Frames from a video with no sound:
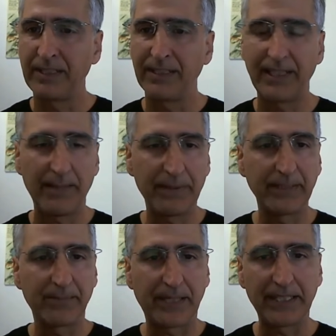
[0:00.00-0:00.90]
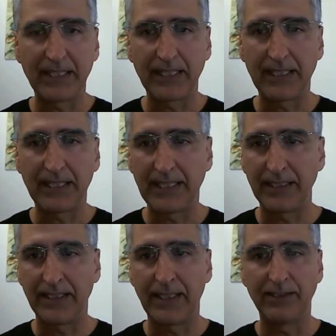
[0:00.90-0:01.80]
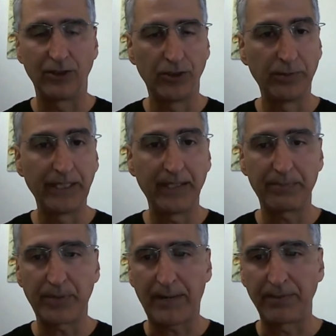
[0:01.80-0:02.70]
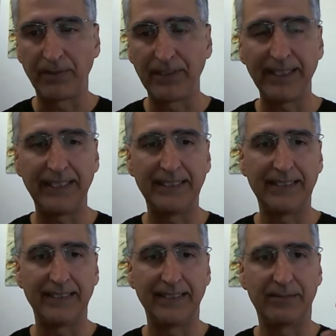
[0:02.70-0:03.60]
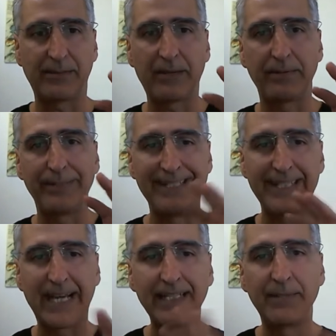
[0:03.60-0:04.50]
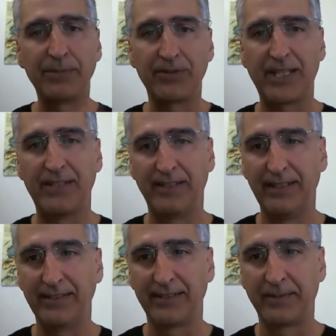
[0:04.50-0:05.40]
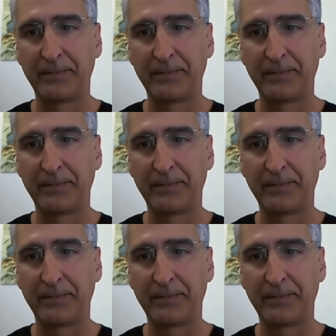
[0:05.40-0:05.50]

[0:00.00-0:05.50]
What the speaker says: keeping the bike clean and lubing it properly is probably 90% of this.